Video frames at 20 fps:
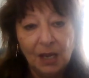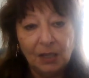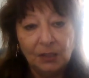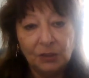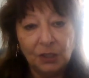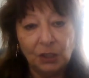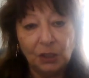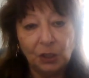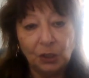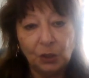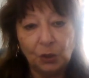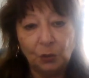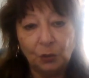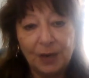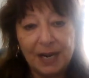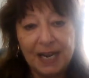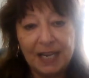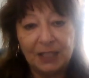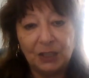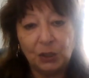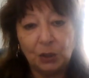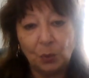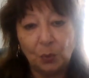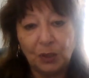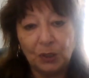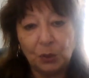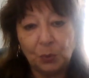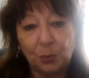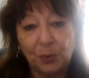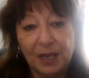The degree to
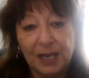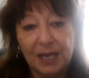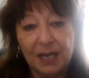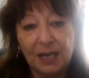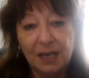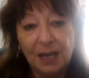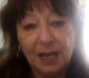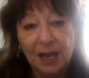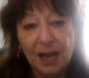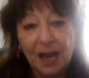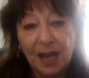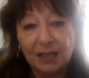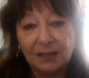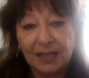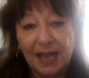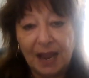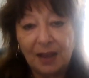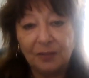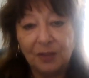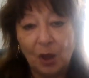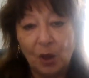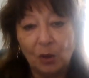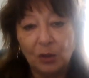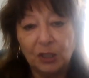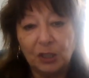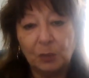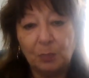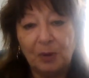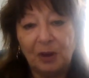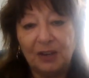which we allow the
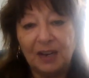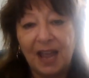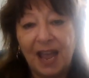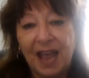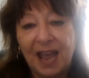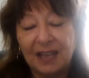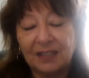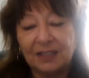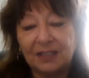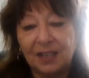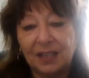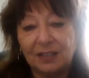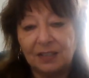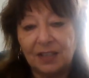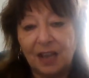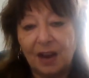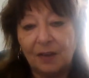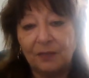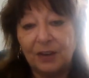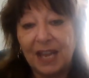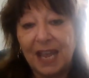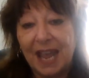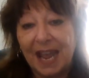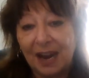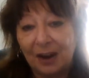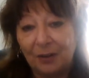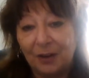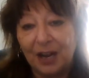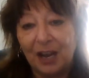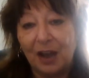Holy Spirit access to every
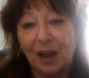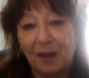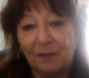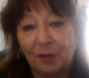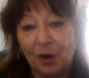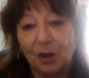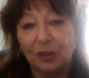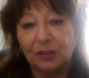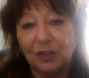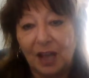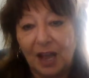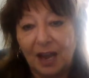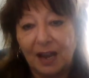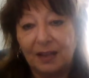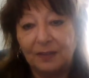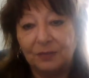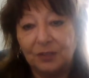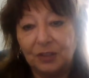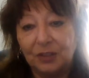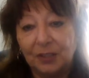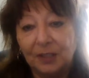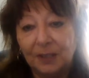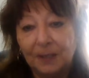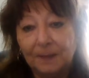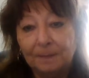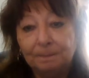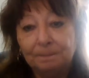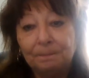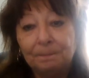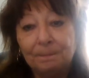area of our lives
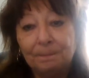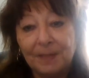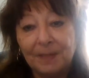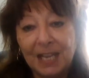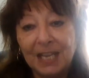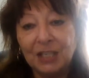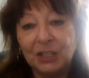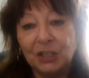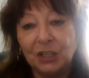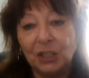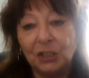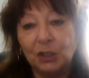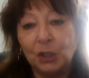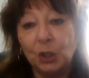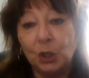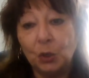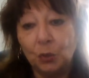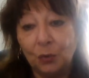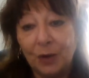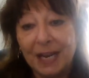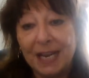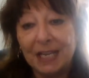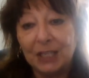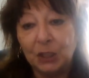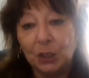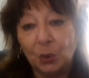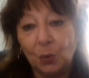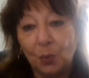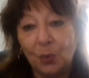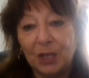is the degree
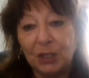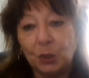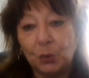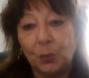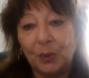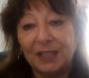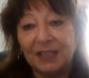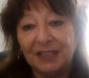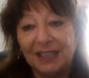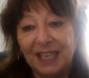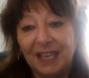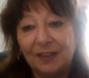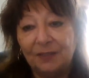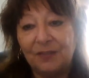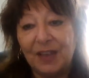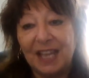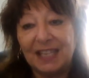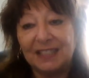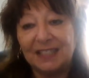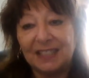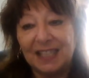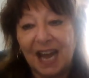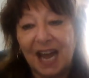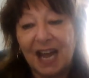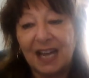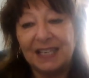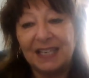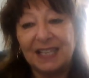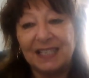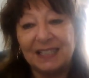to which we live as
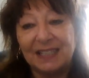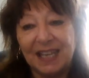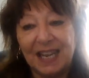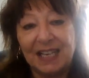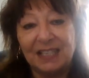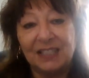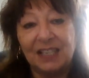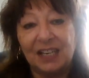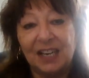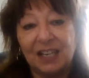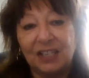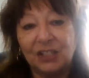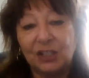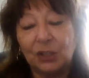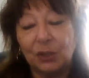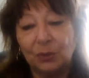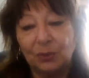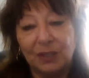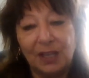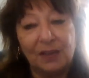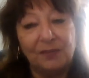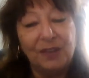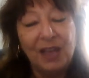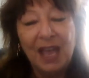God intended us to live.